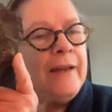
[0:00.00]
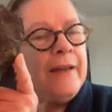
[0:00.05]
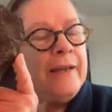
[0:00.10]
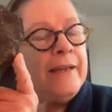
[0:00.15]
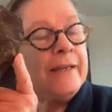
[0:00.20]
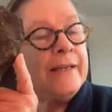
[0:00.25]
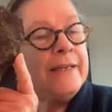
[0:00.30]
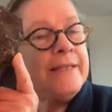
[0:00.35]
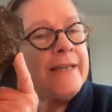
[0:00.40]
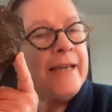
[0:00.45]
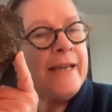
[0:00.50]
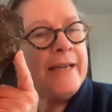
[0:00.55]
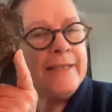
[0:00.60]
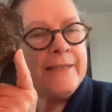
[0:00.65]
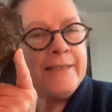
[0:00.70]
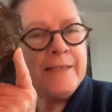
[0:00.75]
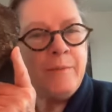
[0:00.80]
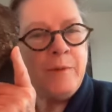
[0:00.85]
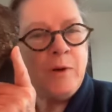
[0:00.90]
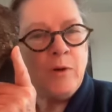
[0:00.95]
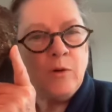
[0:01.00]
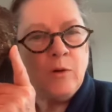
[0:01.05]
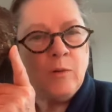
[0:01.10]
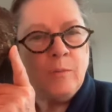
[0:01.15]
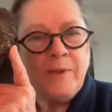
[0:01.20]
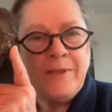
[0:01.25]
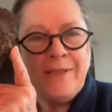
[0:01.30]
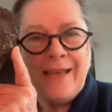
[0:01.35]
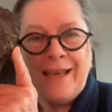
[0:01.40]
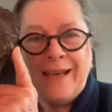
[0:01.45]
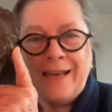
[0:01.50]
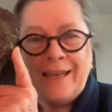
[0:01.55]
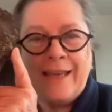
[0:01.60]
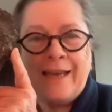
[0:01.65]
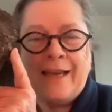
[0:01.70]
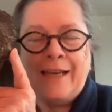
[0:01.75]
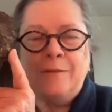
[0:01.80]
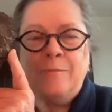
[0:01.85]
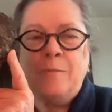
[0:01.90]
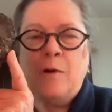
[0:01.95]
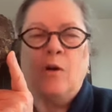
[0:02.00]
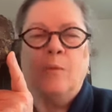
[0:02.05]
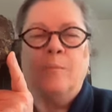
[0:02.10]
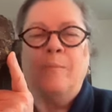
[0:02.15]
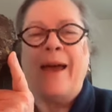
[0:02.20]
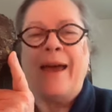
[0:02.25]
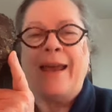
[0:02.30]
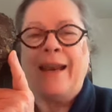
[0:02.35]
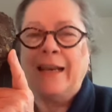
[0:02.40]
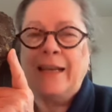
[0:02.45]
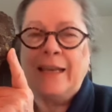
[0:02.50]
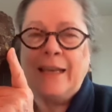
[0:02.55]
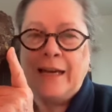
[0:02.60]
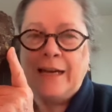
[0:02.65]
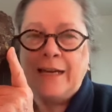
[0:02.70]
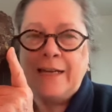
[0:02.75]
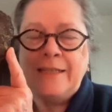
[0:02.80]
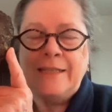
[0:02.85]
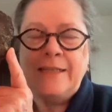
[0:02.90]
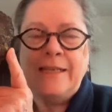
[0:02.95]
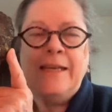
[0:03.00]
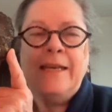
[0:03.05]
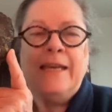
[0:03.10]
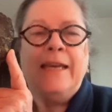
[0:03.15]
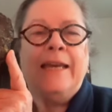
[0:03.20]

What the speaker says: it contains the mineral bdellite or badleyite,